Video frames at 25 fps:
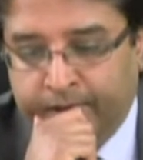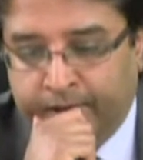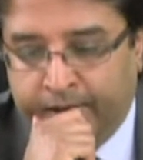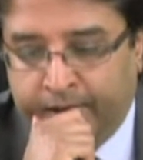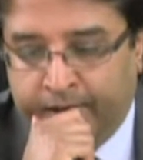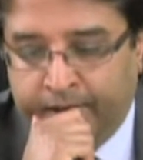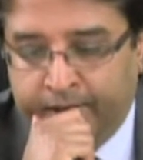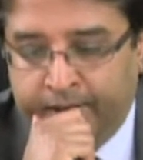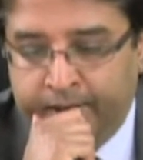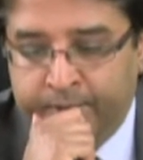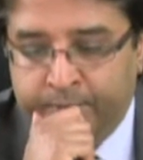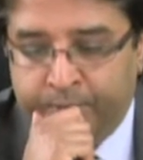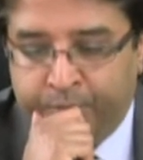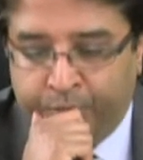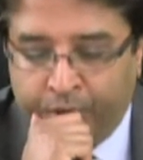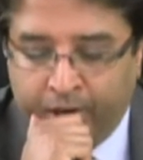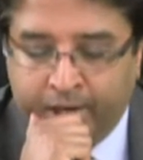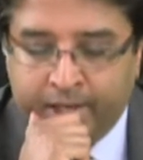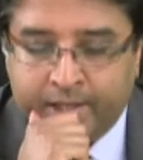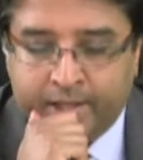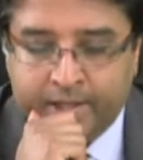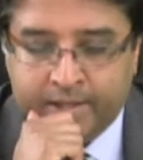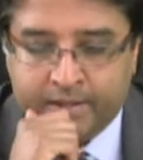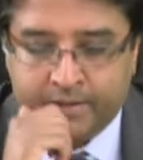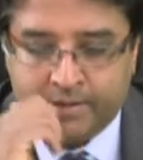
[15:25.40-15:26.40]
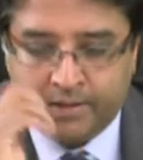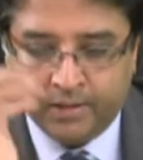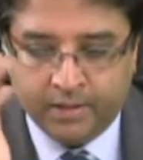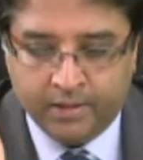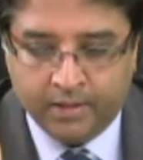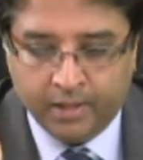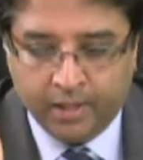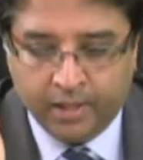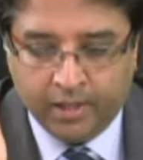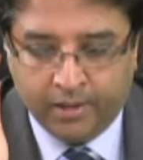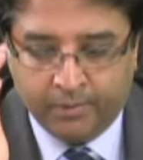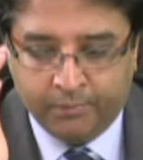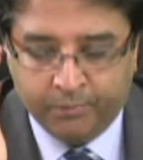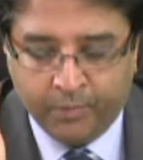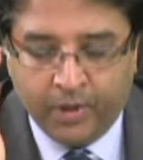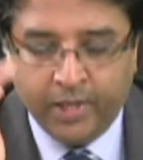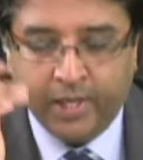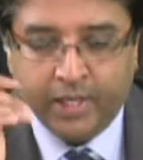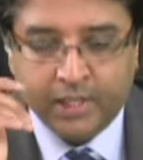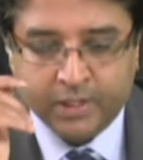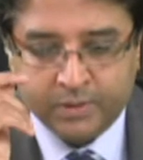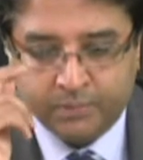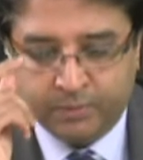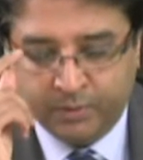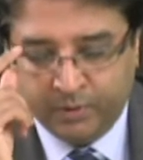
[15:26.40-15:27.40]
in practice, in my
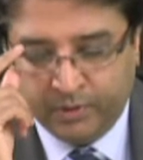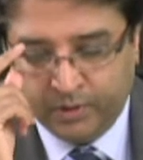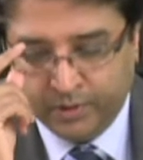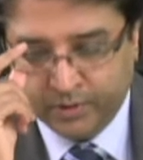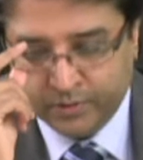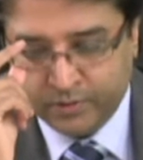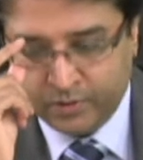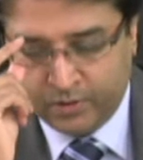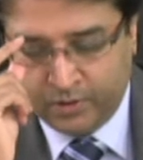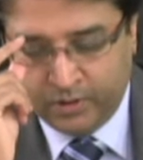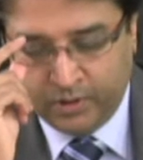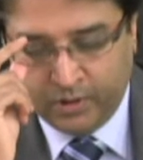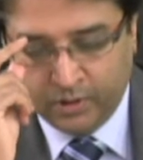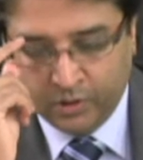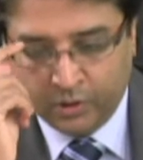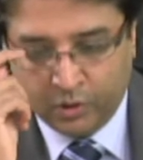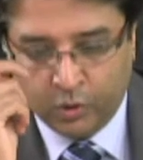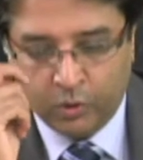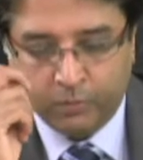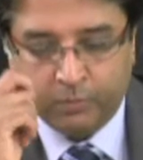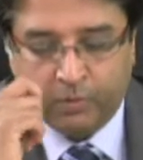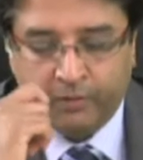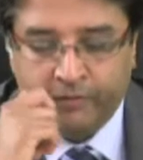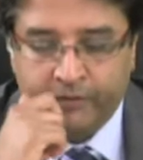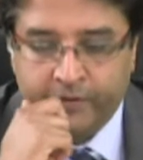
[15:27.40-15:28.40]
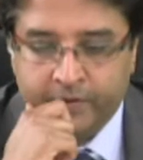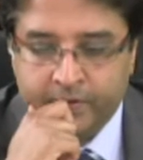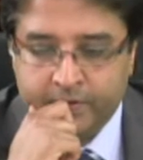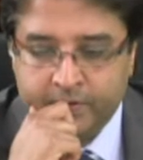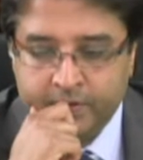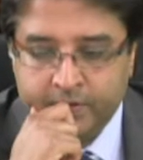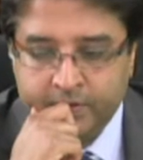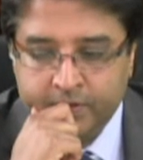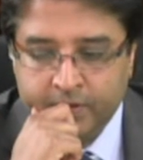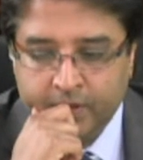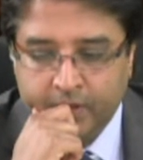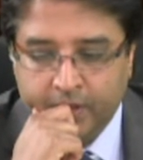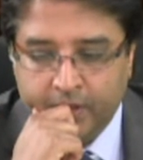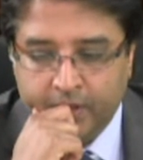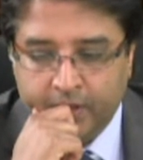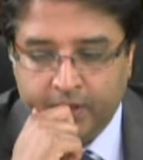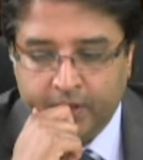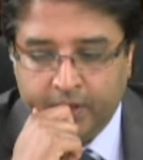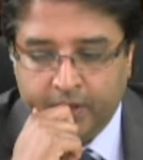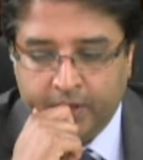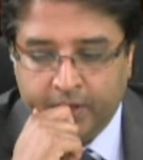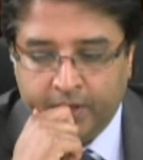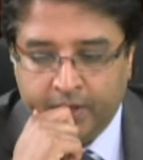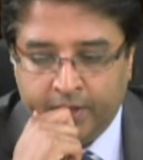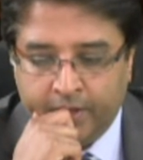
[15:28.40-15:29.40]
experience, the Home Office,
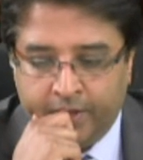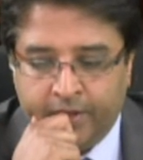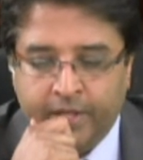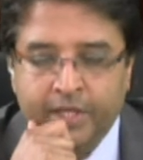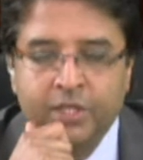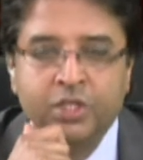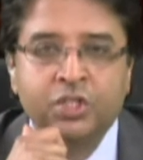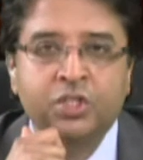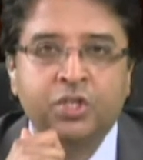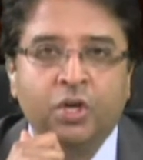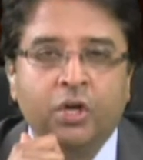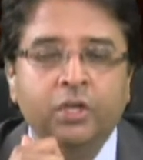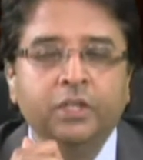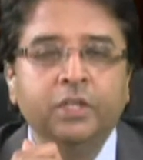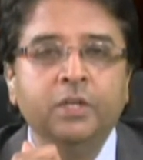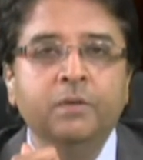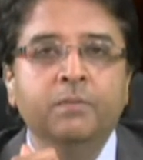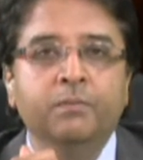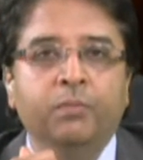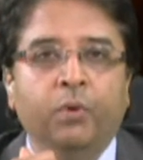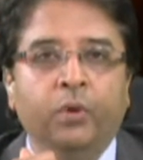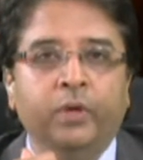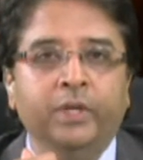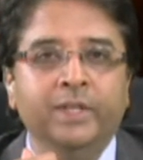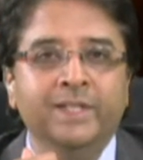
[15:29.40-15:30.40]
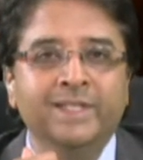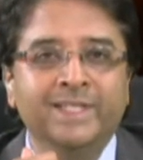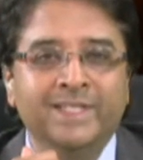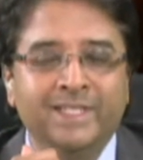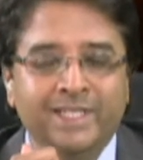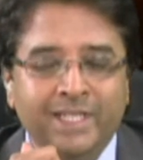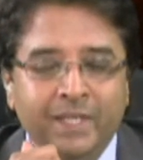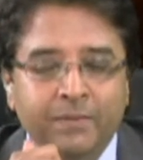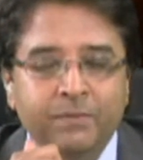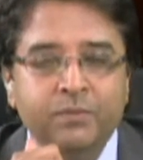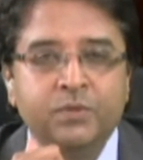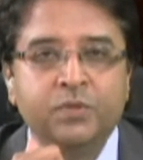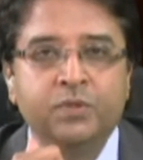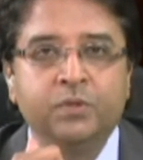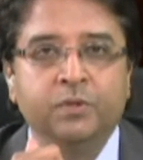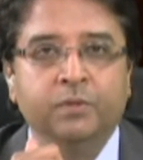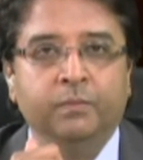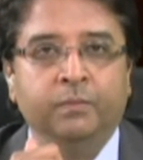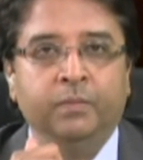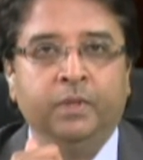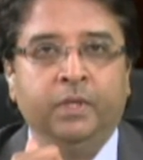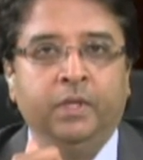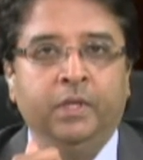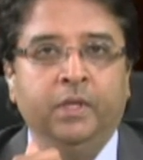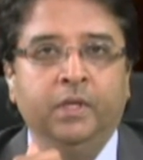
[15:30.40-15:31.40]
their starting point seems to
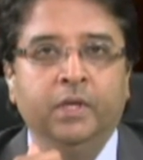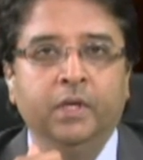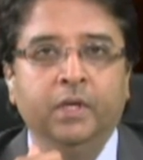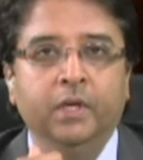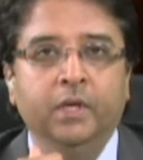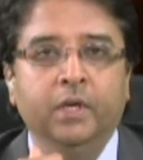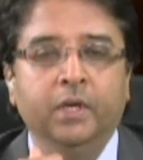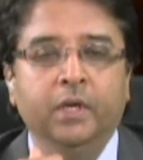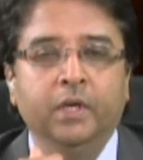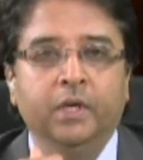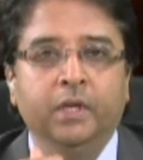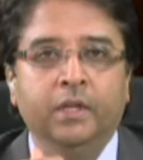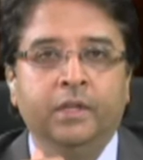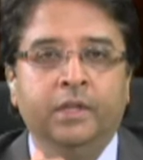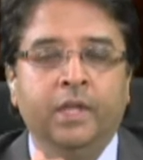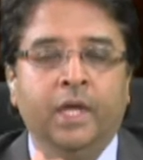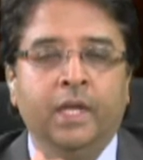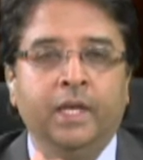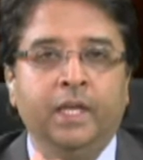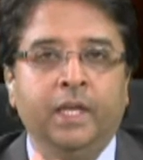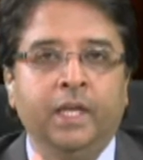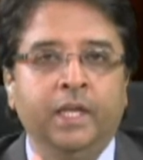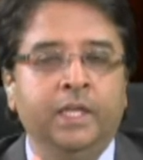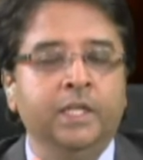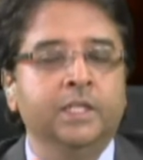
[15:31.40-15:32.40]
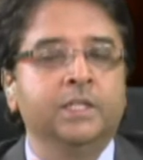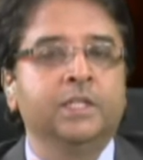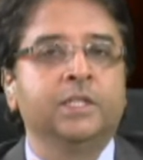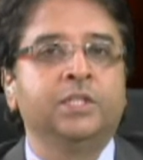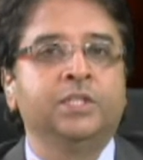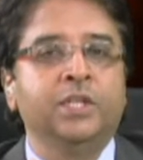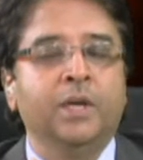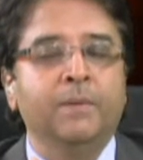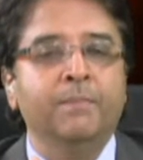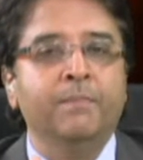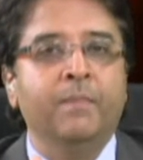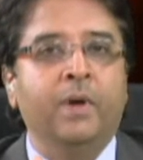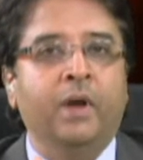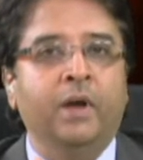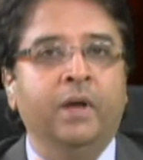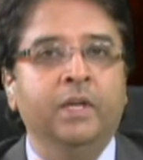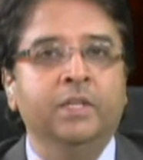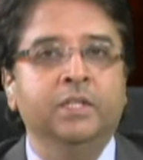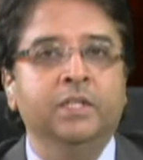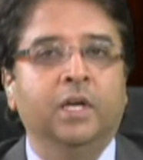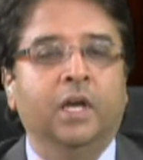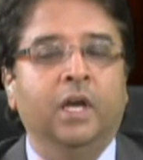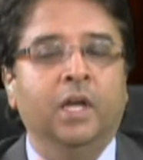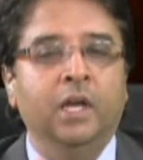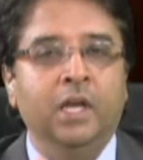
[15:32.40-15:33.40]
be that it is a sham marriage
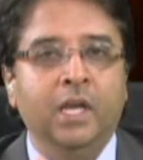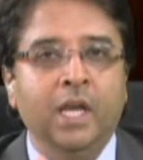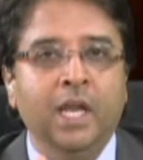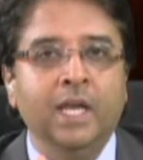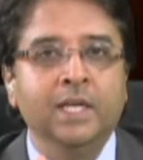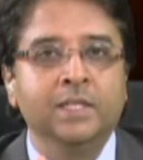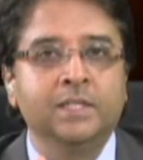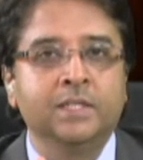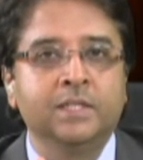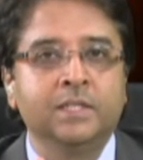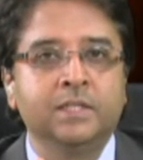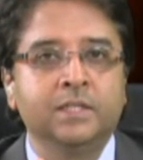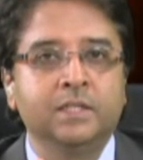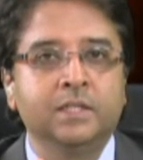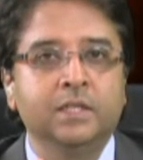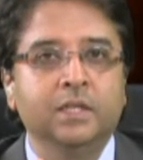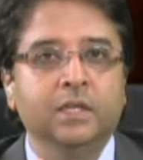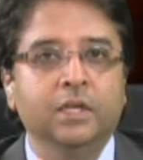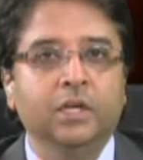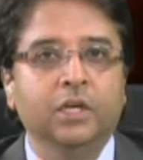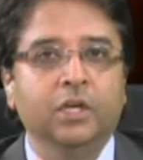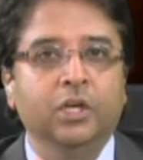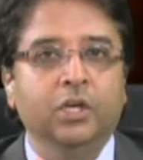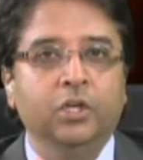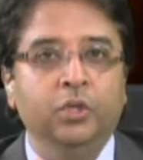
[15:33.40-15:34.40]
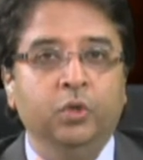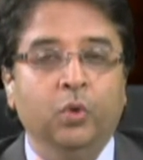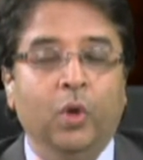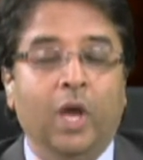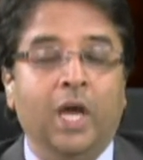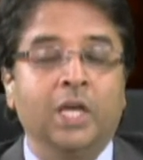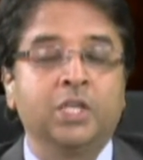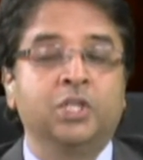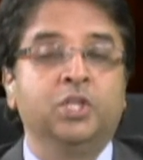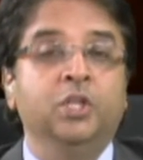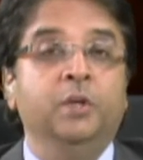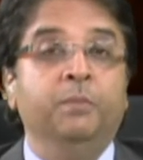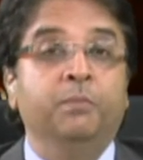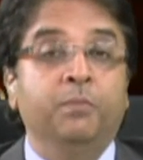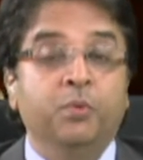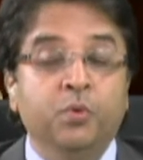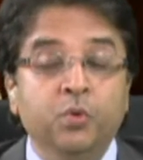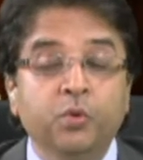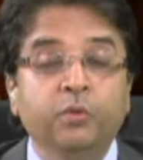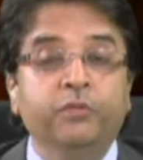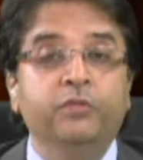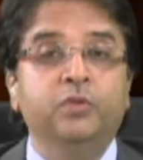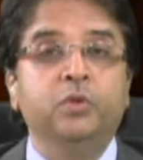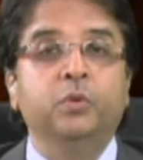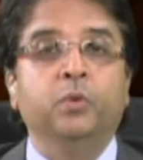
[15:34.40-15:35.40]
unless you actually
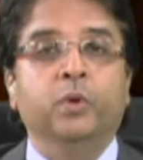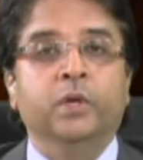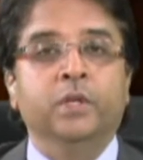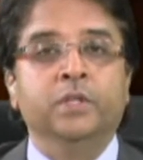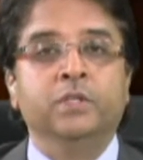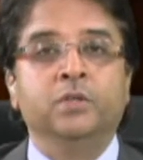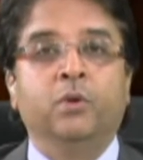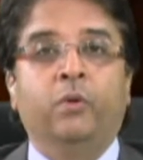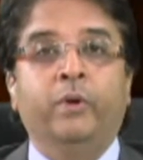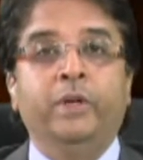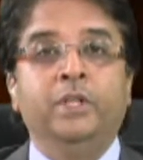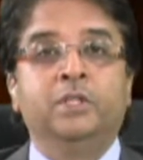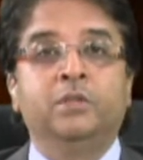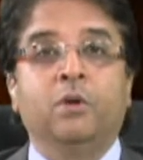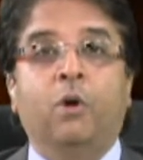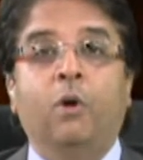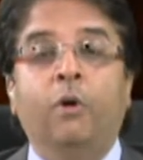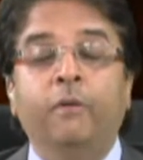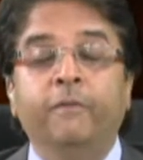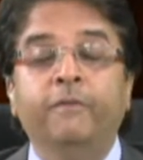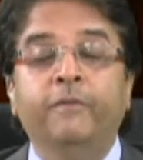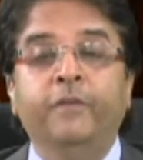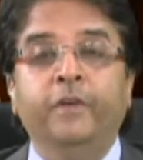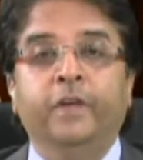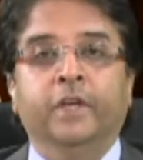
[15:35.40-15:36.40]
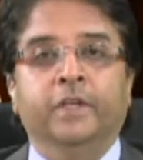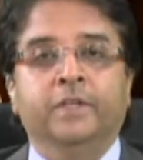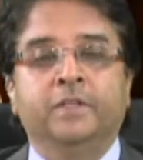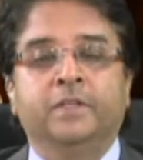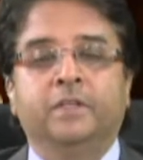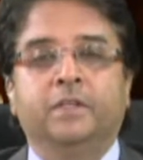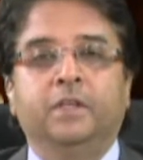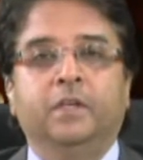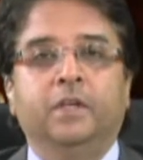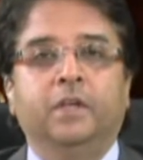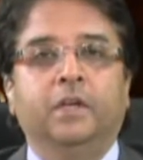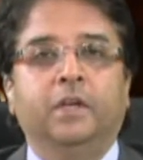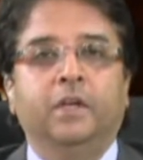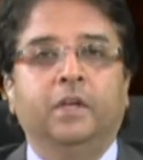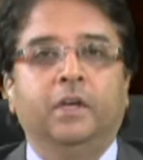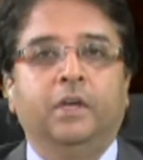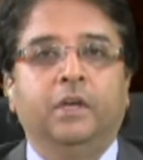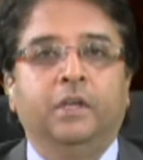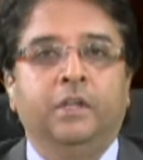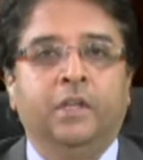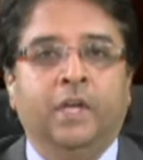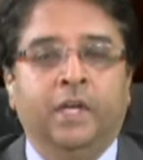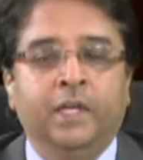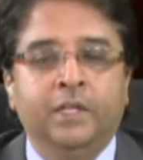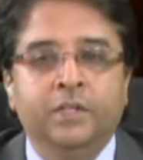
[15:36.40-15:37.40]
prove to us, or it's obvious
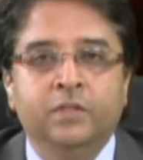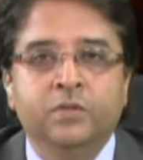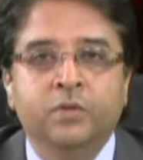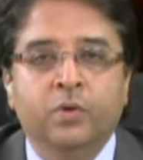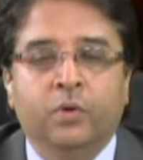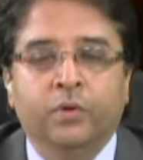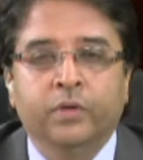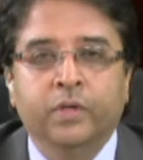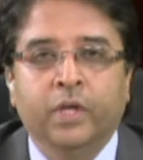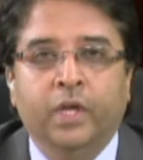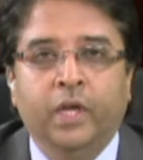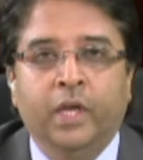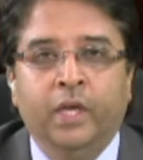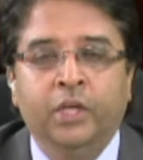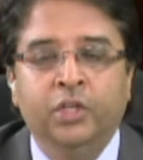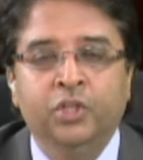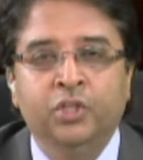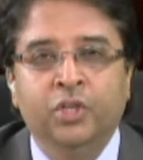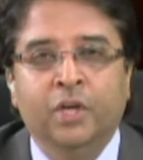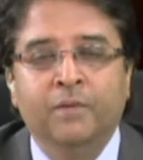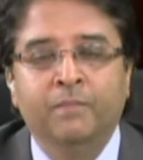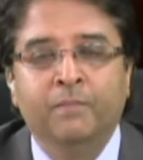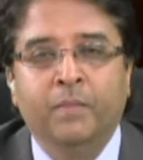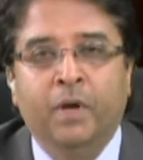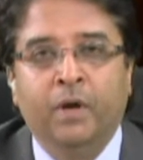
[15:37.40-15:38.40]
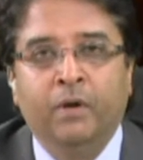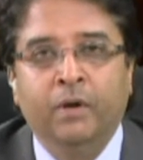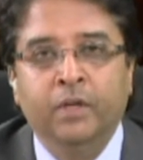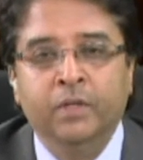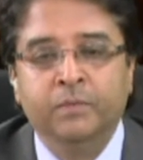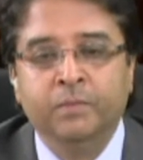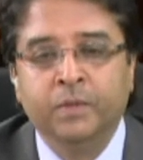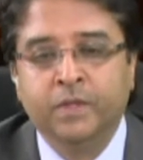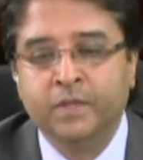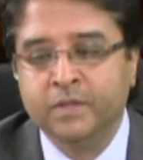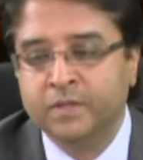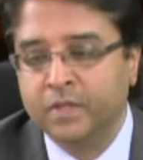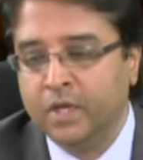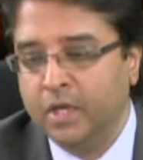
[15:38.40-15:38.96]
that it's not a sham marriage. Because